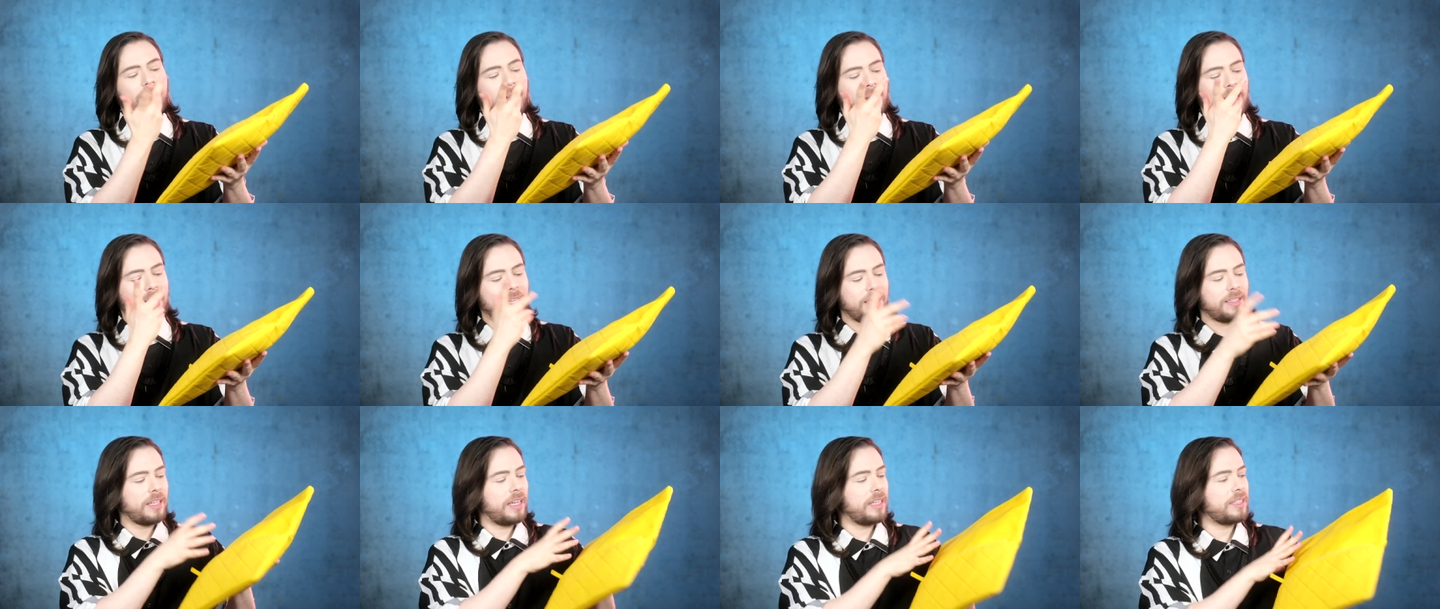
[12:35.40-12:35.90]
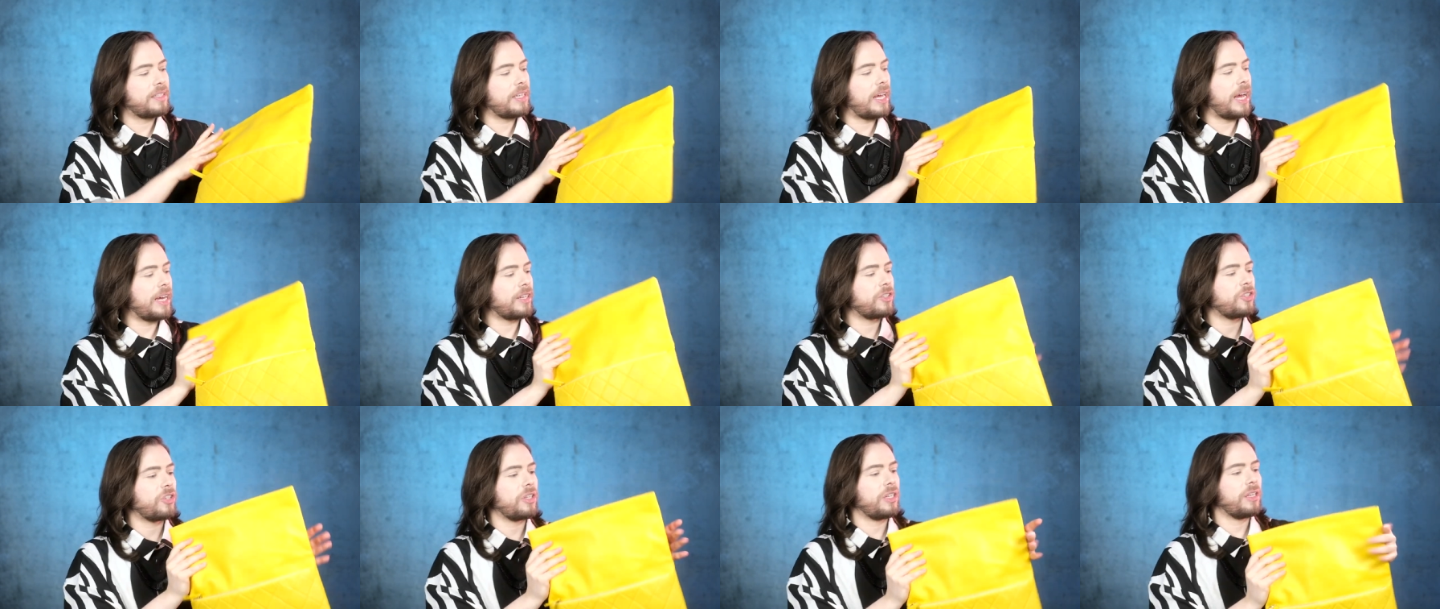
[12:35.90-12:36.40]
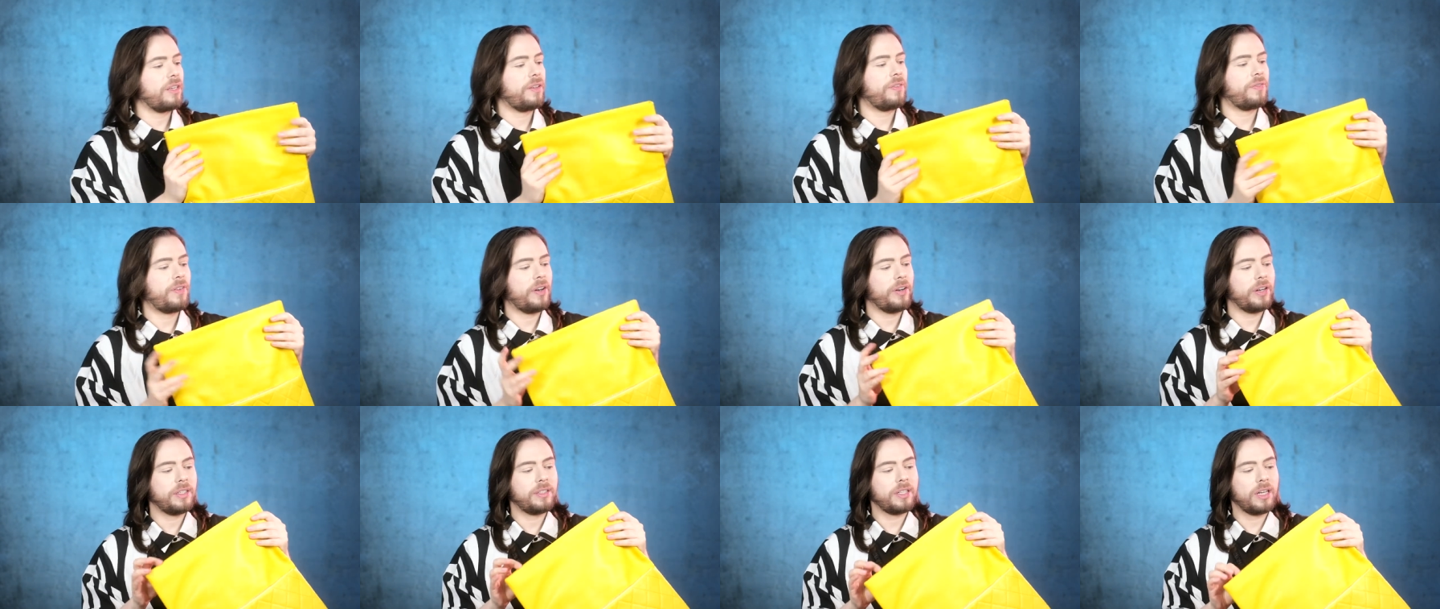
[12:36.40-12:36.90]
it's it's actually
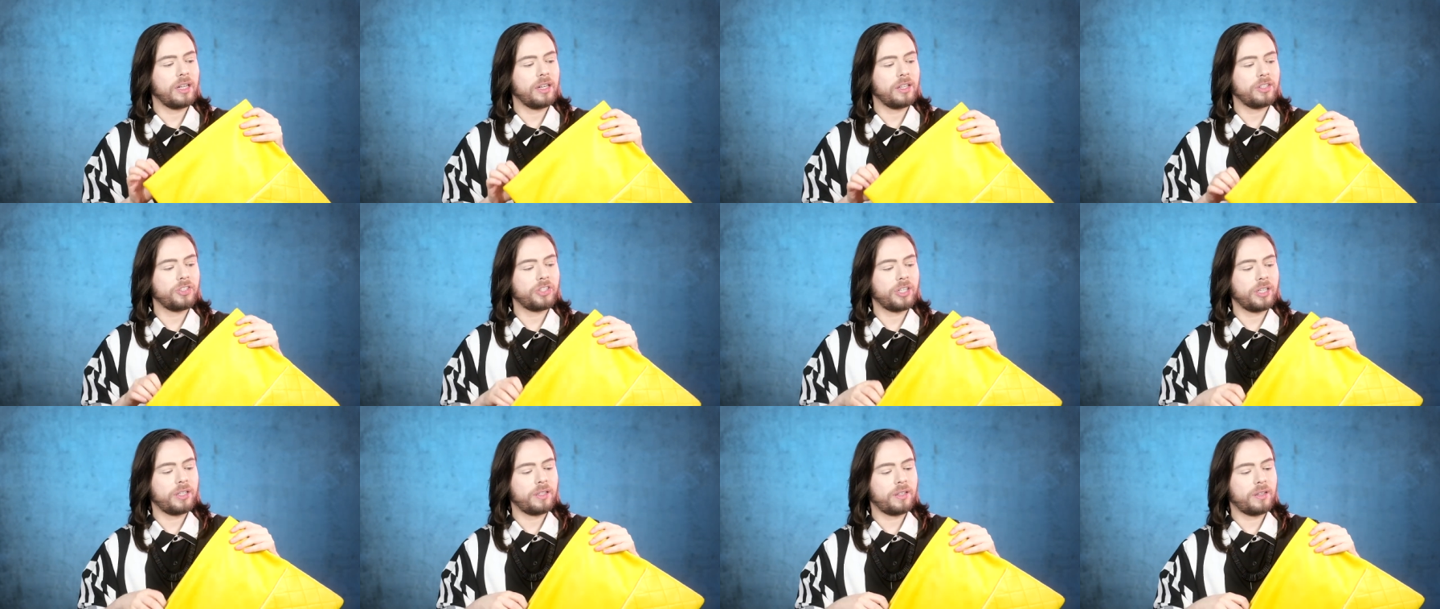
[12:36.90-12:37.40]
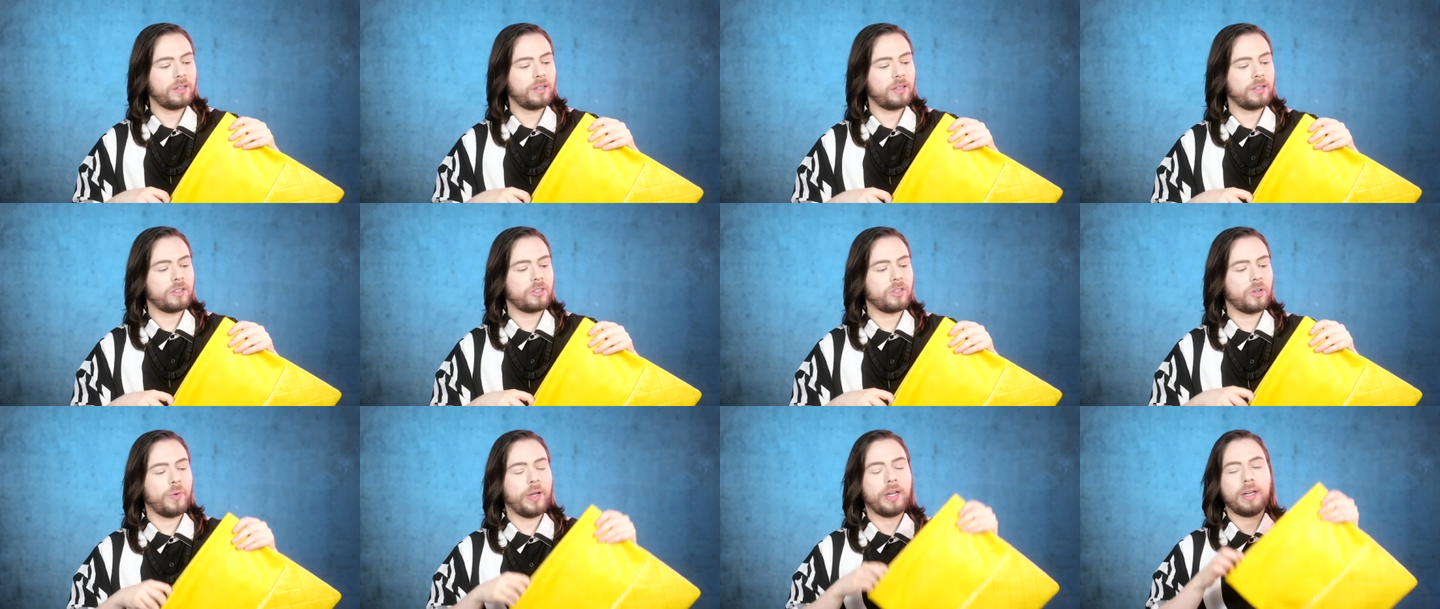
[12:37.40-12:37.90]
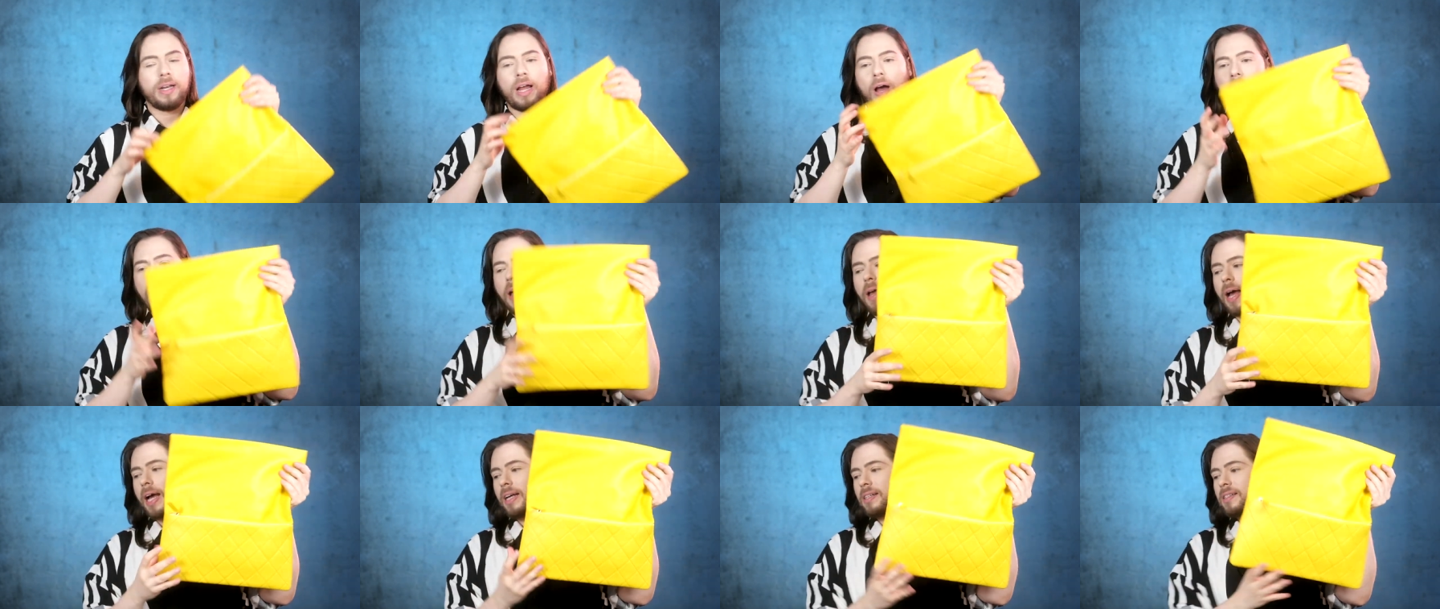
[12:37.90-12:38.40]
very intelligent. So wait, now
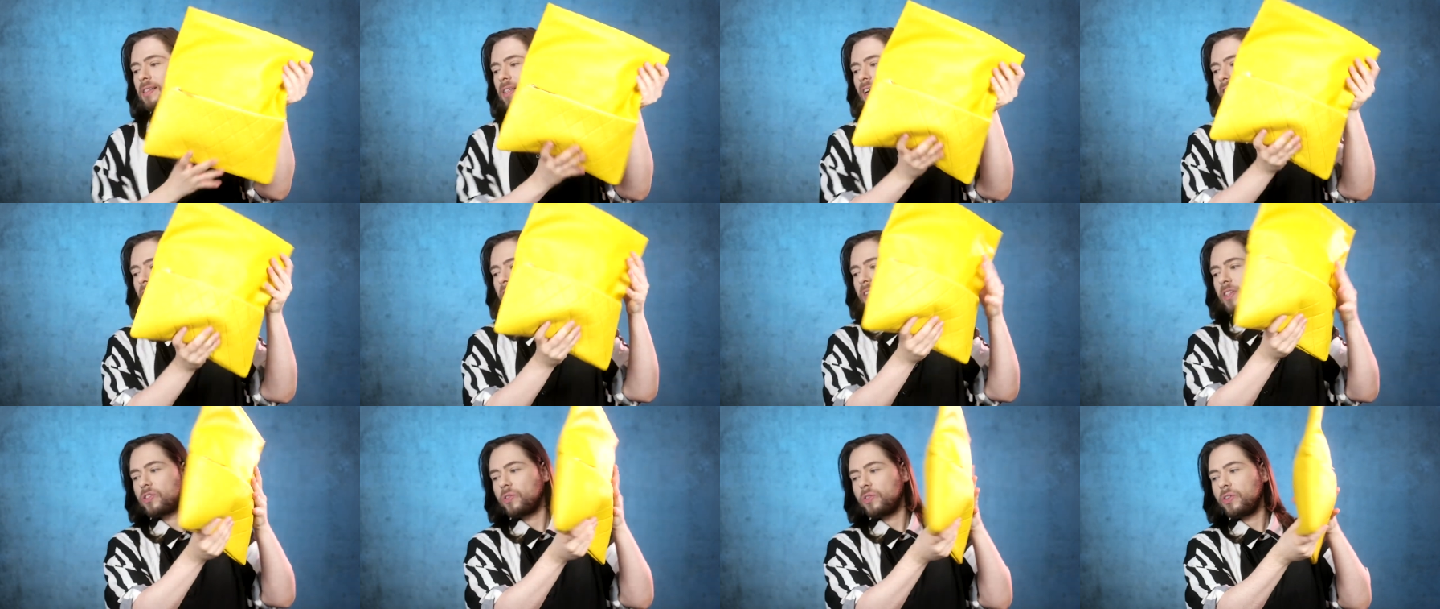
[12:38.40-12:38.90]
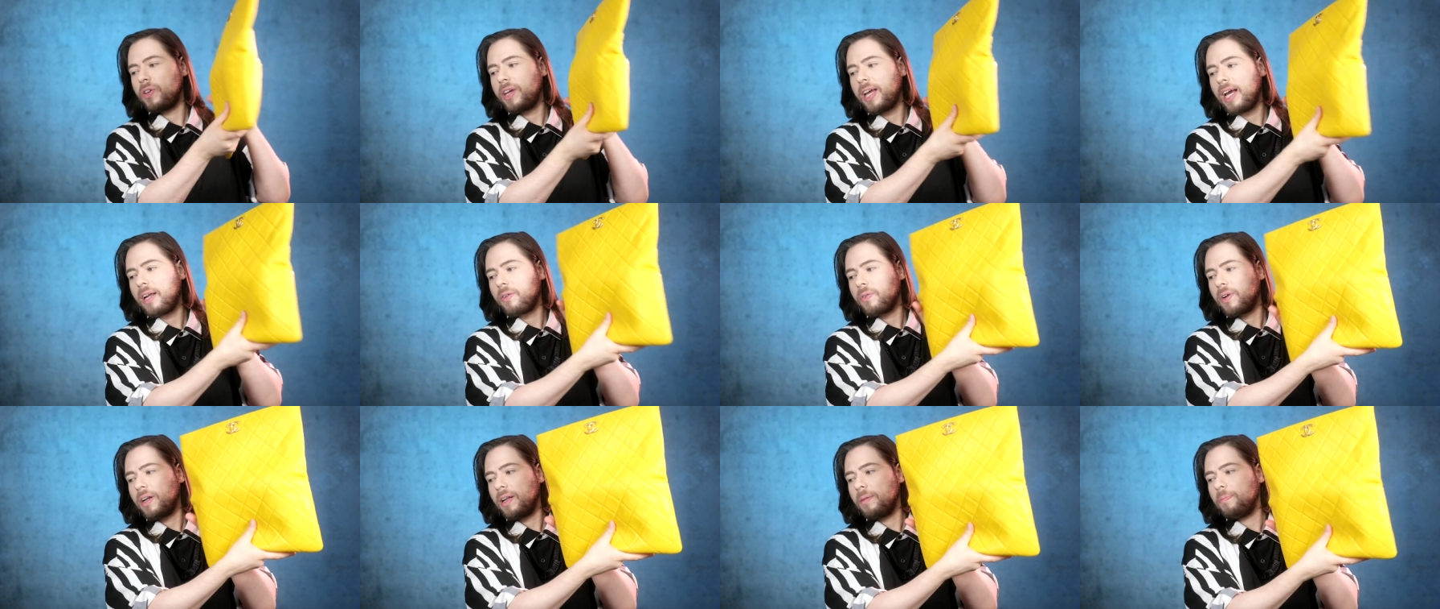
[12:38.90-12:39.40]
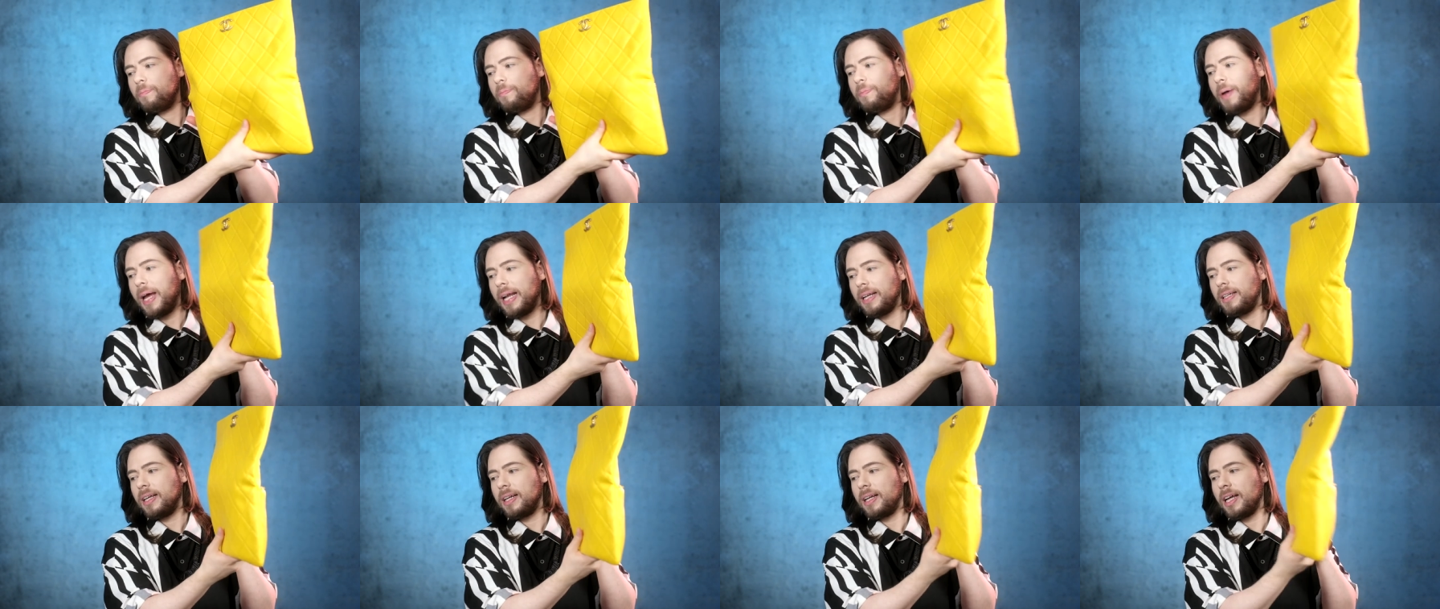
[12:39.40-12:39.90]
I, I stuffed it so you can't really
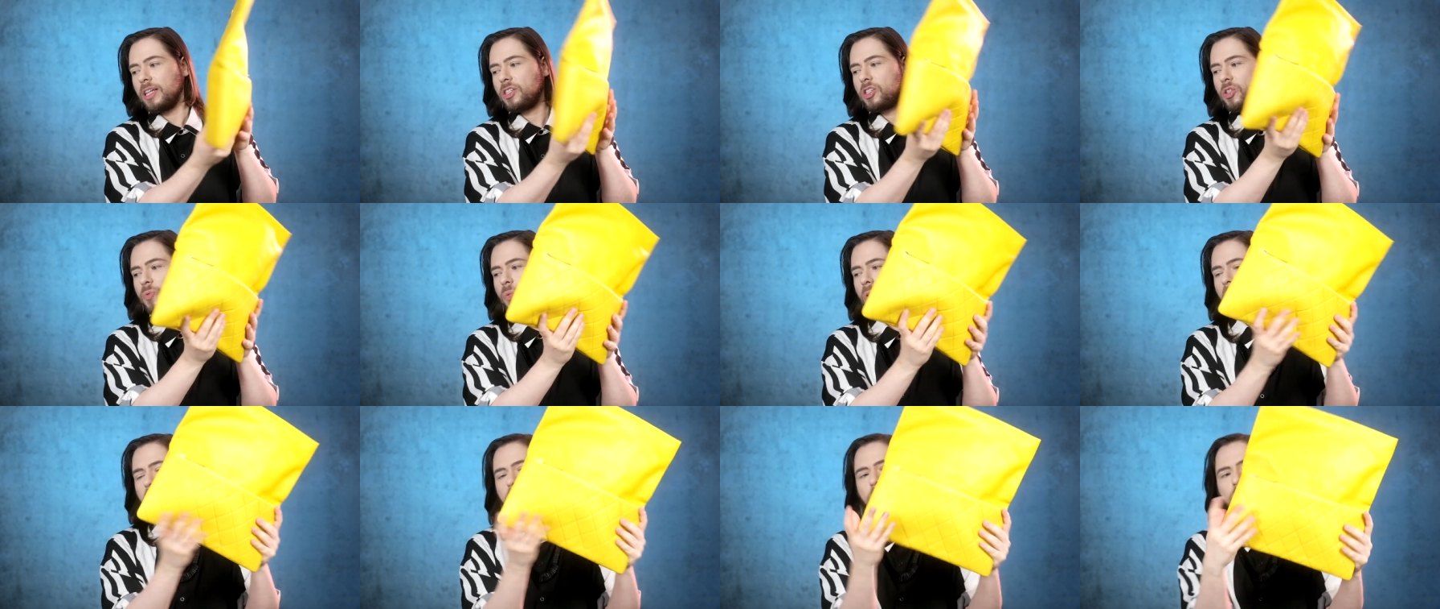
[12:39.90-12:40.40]
bend it. I just wanted